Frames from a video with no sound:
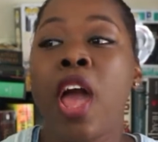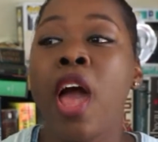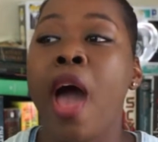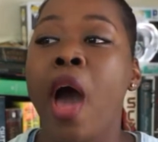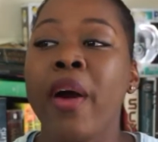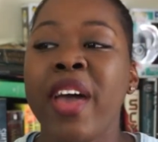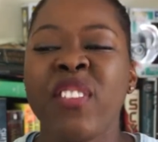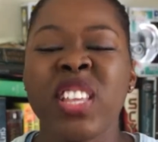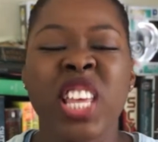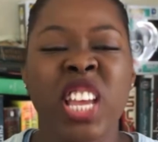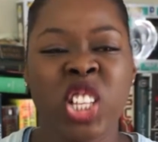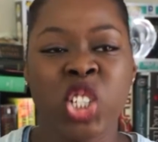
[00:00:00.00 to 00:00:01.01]
how
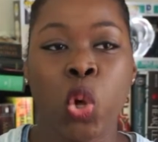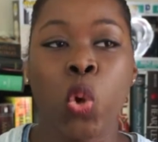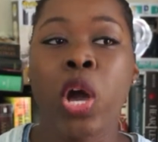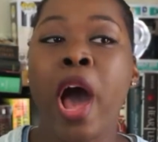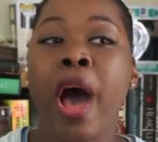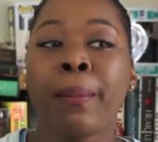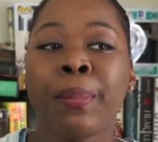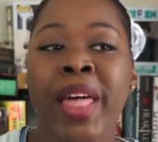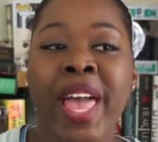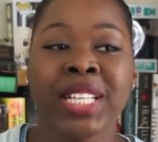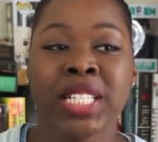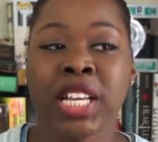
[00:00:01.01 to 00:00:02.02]
everything is so
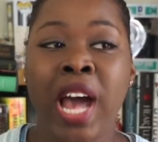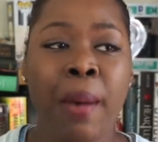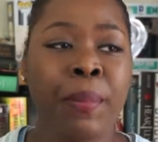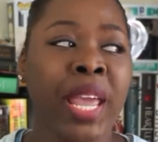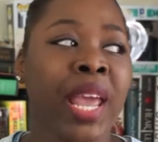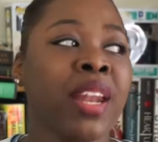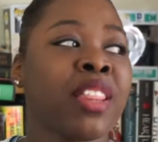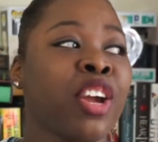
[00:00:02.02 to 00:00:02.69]
complex and complicated.